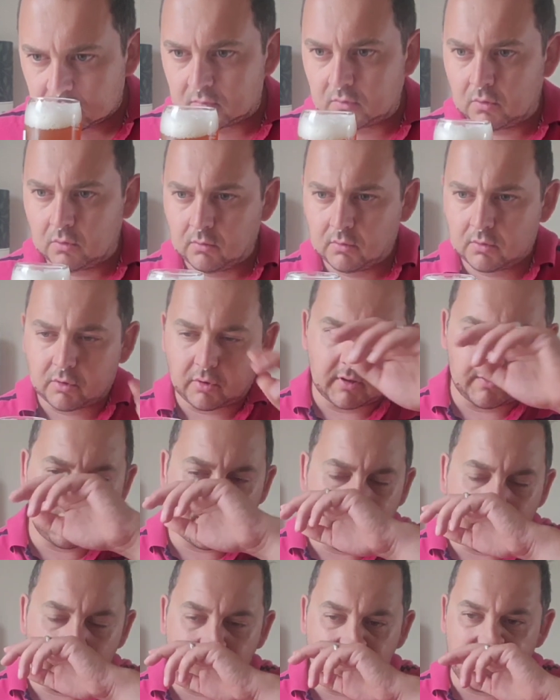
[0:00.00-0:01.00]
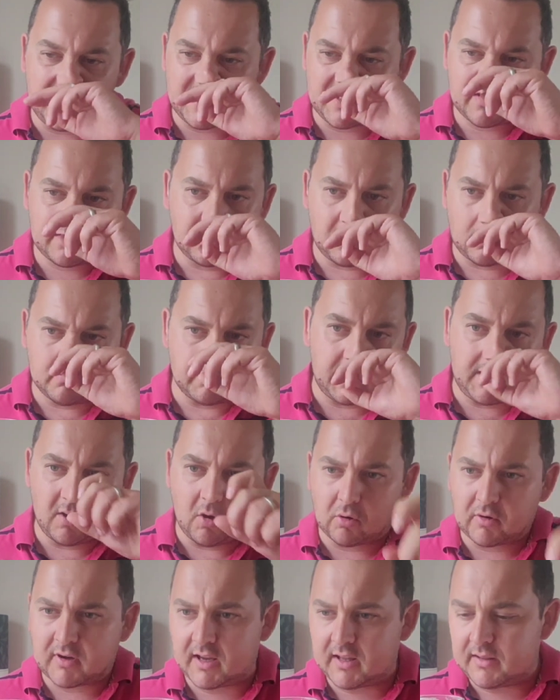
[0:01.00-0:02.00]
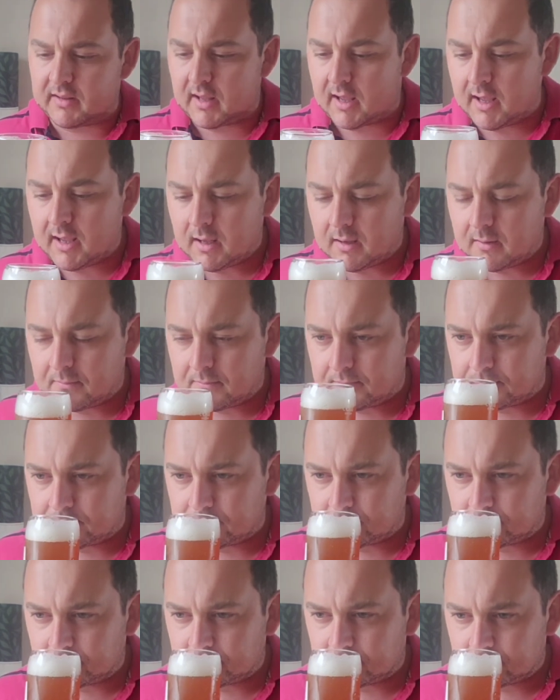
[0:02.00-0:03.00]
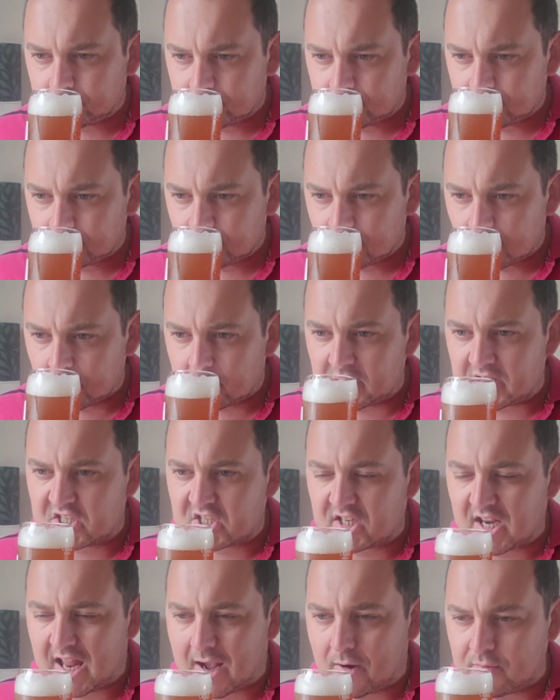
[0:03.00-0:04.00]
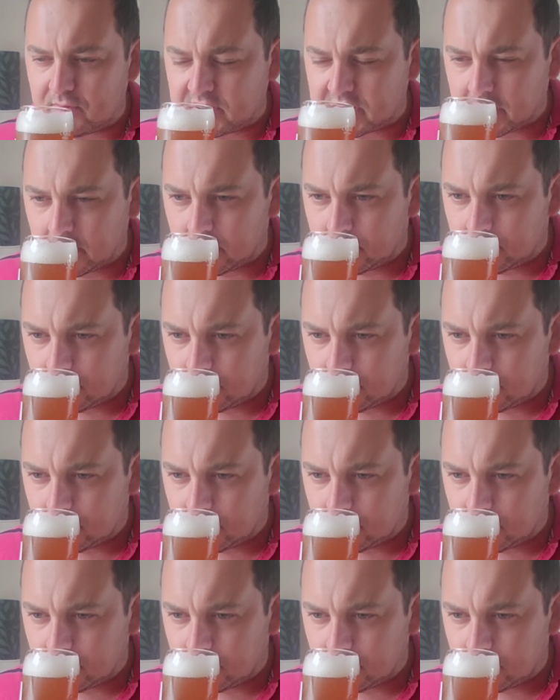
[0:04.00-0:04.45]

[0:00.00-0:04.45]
Oh, got a bit on me noggin there, on me snout.